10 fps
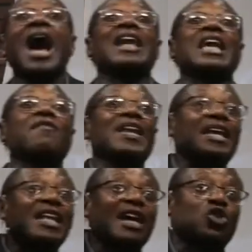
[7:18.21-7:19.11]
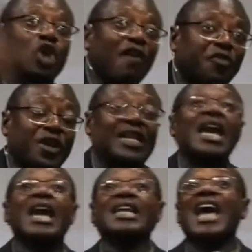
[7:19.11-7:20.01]
And even in their suffering,
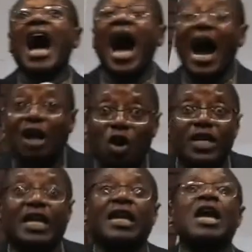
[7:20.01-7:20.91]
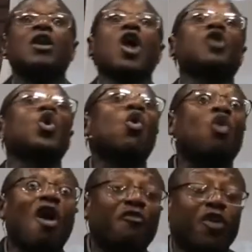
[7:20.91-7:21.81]
in their agony, Lord, you
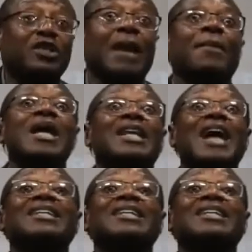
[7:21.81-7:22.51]
comfort them that